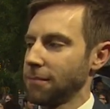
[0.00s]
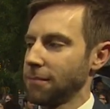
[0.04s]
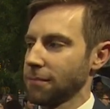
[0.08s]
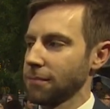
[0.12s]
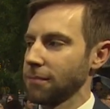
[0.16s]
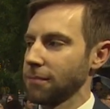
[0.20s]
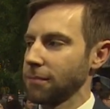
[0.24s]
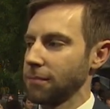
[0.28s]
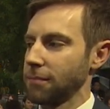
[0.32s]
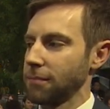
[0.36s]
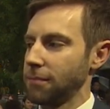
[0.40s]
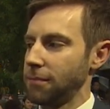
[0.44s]

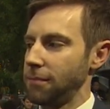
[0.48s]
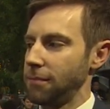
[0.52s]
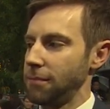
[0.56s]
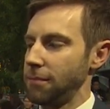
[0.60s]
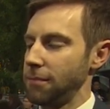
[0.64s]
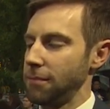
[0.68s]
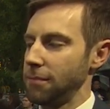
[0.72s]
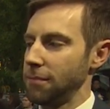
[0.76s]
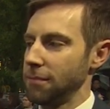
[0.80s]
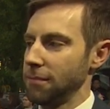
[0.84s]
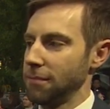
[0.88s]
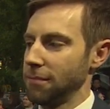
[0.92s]

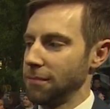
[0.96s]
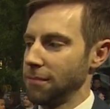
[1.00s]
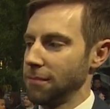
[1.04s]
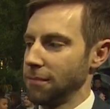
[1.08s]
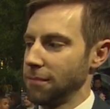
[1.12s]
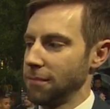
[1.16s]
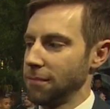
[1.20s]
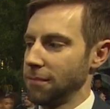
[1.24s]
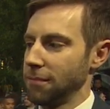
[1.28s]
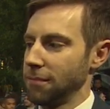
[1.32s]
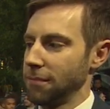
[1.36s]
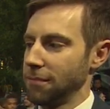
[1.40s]

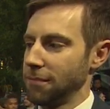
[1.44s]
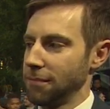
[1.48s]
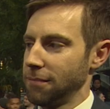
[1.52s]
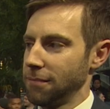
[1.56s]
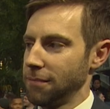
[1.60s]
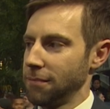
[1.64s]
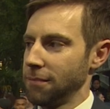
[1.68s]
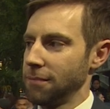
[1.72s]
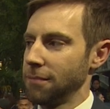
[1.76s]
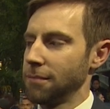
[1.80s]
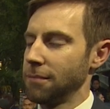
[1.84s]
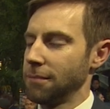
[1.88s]

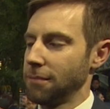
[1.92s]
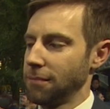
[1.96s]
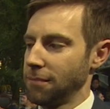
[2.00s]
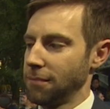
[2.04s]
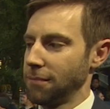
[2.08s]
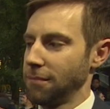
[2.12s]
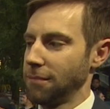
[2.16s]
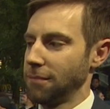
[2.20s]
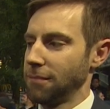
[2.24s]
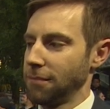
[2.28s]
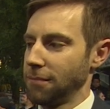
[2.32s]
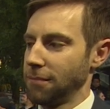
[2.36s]

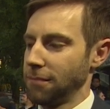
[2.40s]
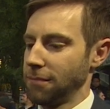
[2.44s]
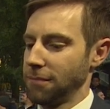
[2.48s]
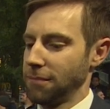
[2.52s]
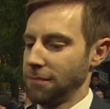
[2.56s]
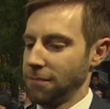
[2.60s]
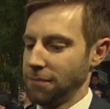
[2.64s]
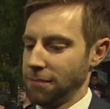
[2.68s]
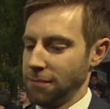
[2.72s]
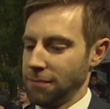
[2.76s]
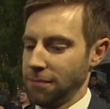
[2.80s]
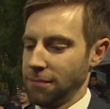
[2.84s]

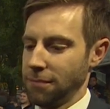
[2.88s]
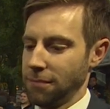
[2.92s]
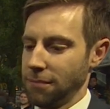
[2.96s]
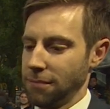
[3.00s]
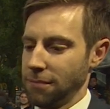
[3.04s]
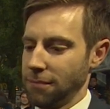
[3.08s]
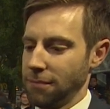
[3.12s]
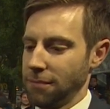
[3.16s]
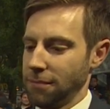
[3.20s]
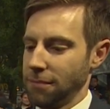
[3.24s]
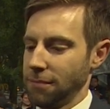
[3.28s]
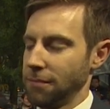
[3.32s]

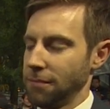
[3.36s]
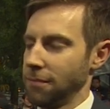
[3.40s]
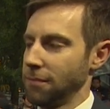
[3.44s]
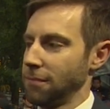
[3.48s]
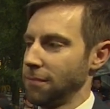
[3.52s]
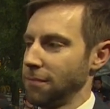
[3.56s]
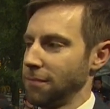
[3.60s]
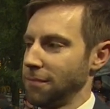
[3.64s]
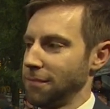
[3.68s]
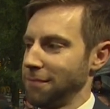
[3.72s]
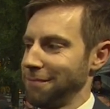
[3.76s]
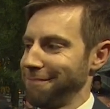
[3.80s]

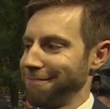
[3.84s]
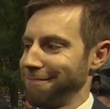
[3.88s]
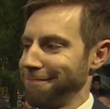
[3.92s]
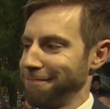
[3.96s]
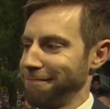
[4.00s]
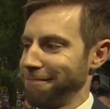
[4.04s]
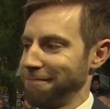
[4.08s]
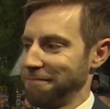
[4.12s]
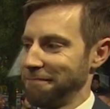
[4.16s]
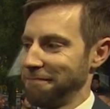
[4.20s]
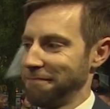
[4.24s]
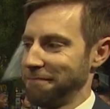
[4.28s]

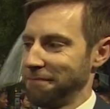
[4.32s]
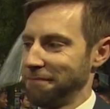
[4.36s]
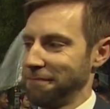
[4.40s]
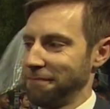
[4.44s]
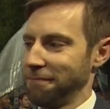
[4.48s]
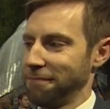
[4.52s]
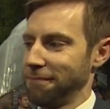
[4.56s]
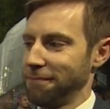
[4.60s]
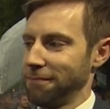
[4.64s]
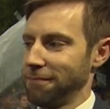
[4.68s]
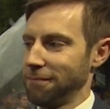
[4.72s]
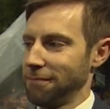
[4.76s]

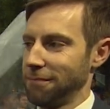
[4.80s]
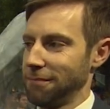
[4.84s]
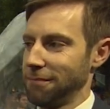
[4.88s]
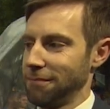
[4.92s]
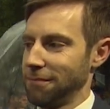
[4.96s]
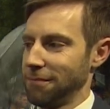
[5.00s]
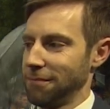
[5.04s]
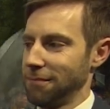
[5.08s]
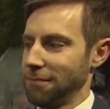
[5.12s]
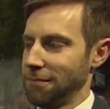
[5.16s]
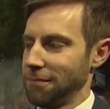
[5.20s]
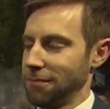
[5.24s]

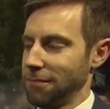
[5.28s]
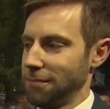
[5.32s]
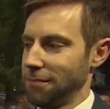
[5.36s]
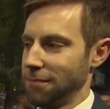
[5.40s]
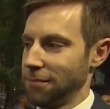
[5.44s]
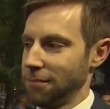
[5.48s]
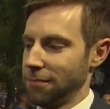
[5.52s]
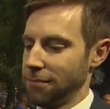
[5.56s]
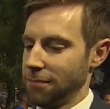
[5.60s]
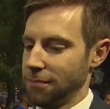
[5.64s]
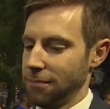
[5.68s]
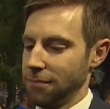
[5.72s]

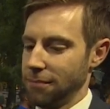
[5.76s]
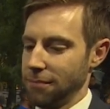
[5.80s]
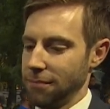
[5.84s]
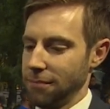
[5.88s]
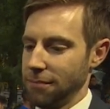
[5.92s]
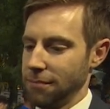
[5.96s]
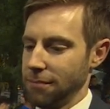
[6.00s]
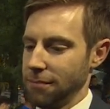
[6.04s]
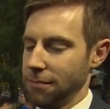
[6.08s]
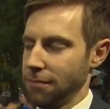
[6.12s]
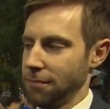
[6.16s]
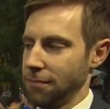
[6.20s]

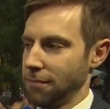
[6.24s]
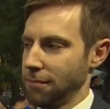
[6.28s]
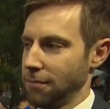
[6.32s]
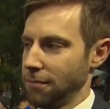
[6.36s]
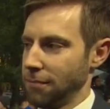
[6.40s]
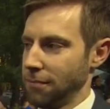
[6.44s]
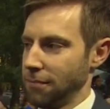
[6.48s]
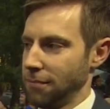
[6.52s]
[no speech]